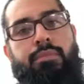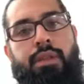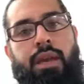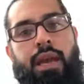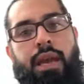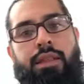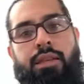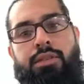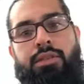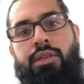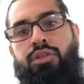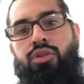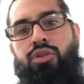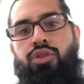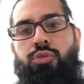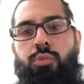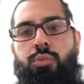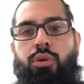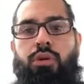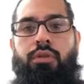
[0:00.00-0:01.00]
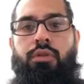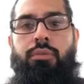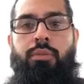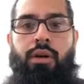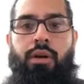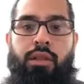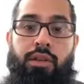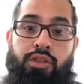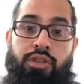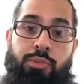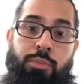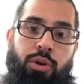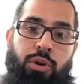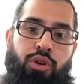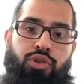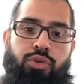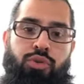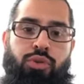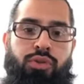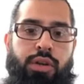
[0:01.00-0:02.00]
and the sigils is more on the
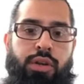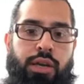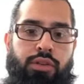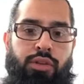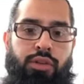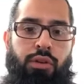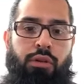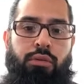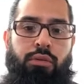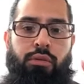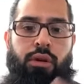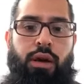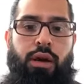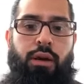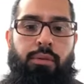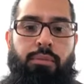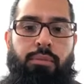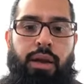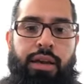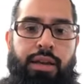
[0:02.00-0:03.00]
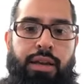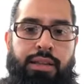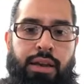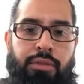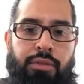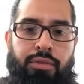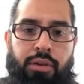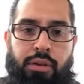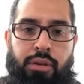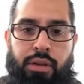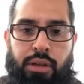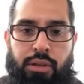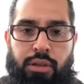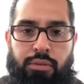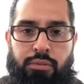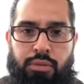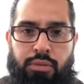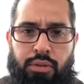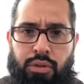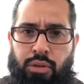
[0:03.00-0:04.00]
spiritual side. So um, I can definitely
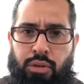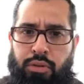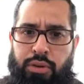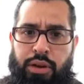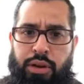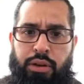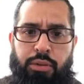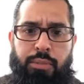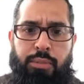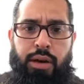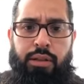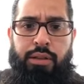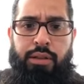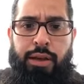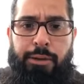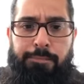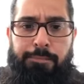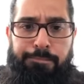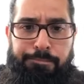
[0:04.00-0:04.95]
do a video about that.